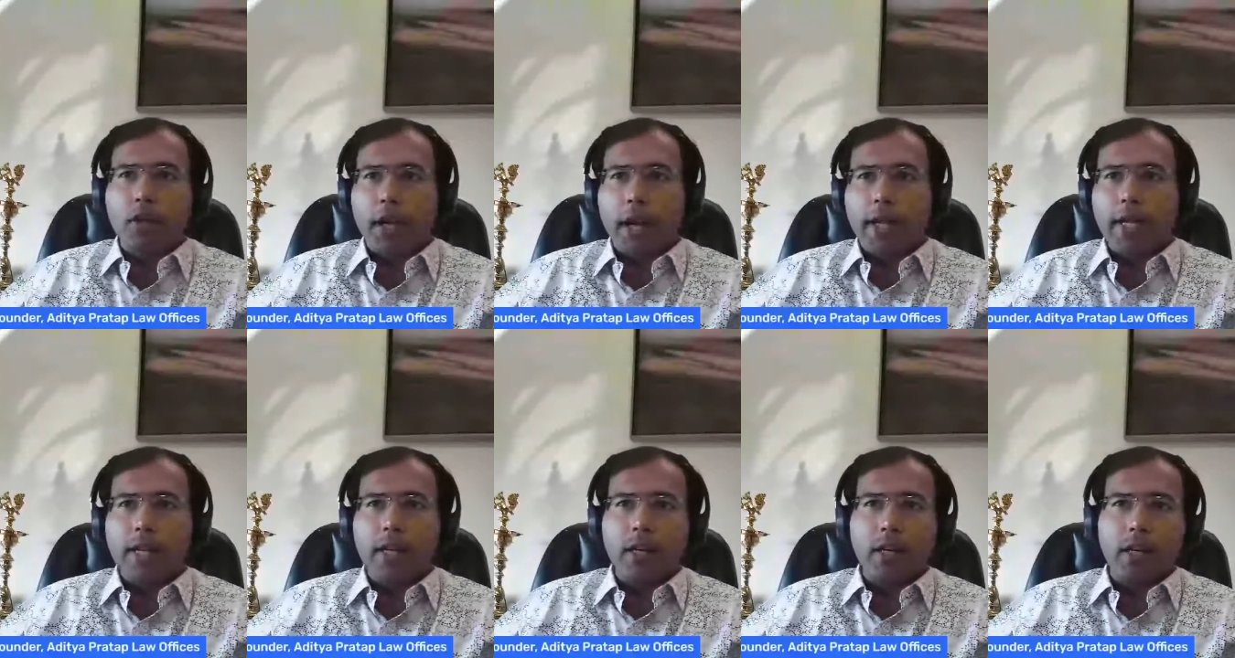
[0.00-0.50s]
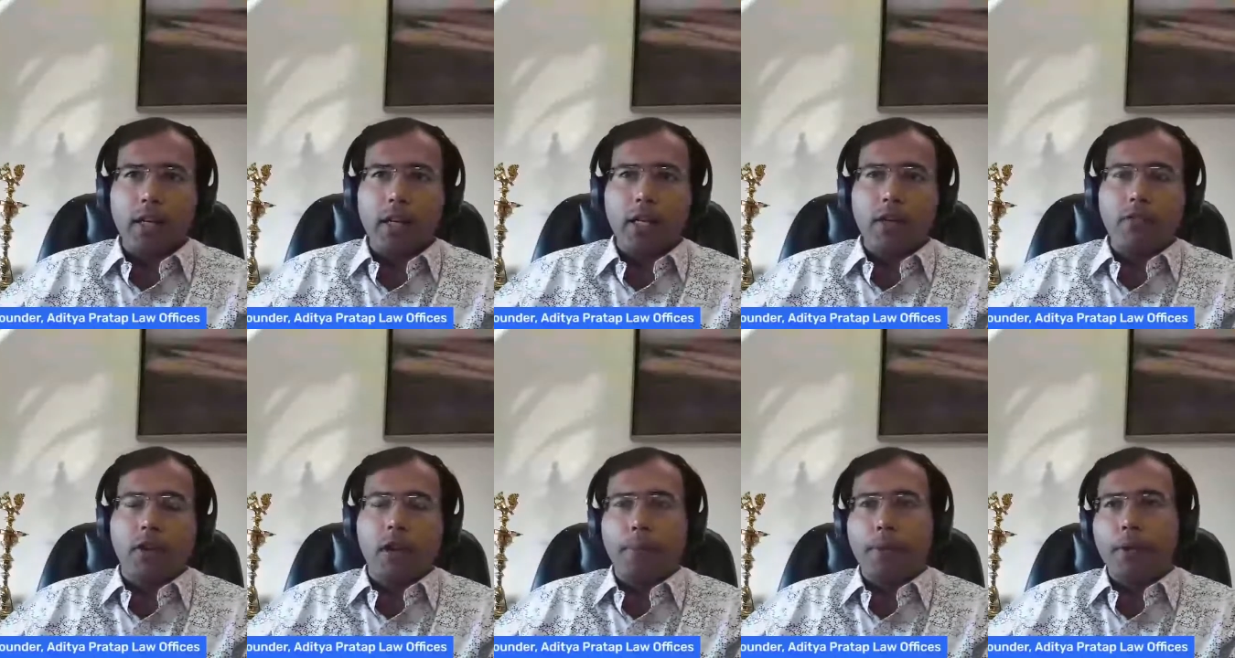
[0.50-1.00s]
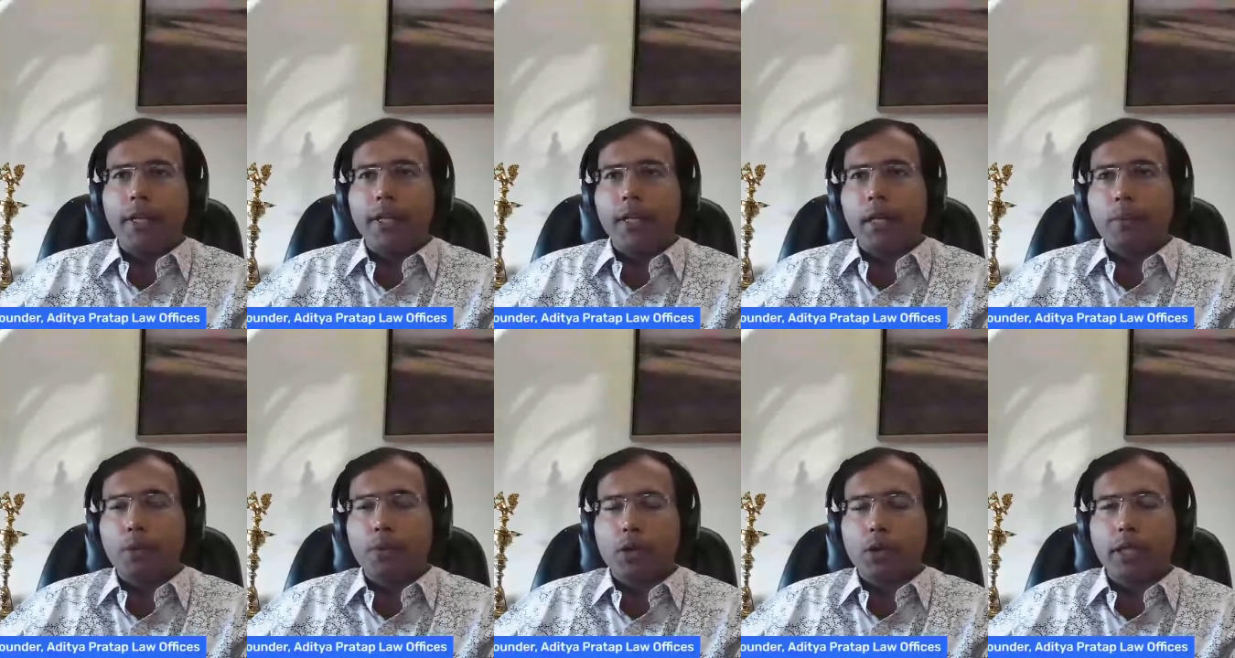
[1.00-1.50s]
any earlier developer
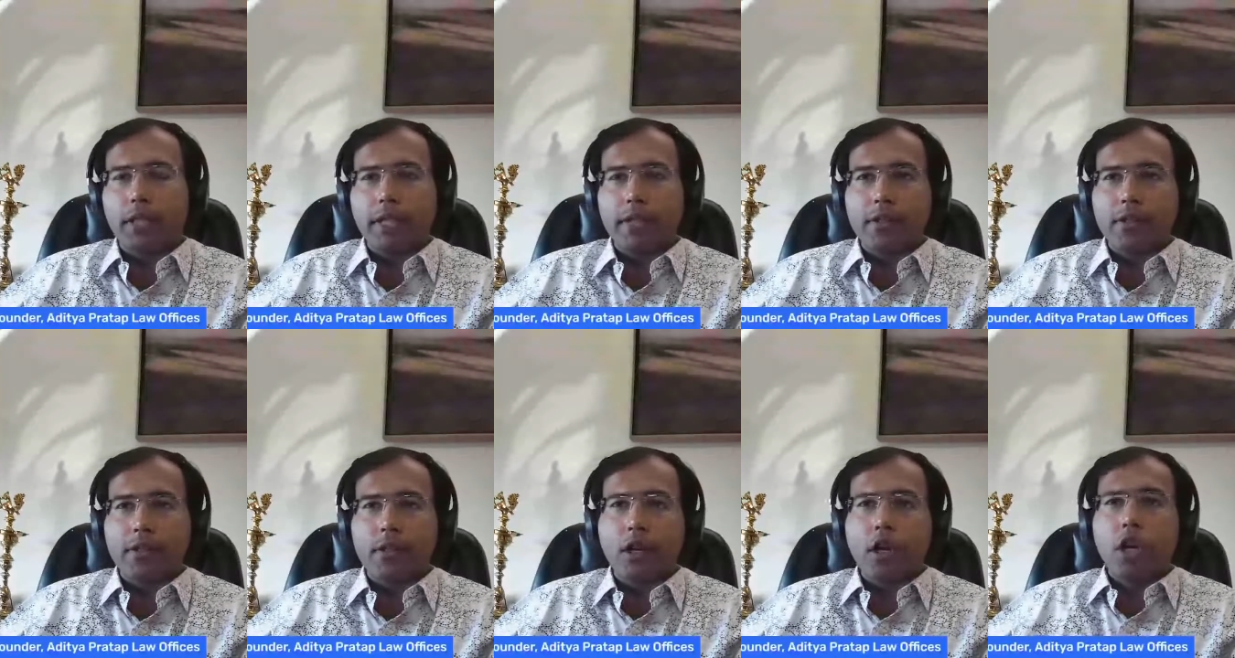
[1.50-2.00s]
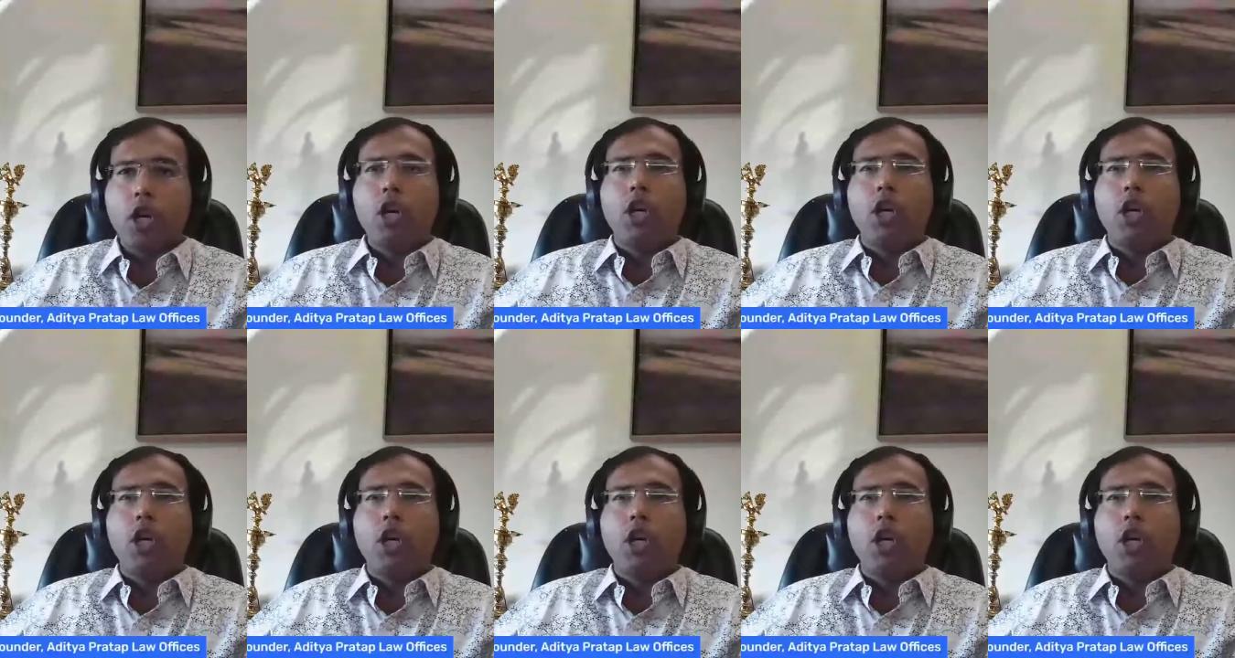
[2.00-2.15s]
legal proceedings.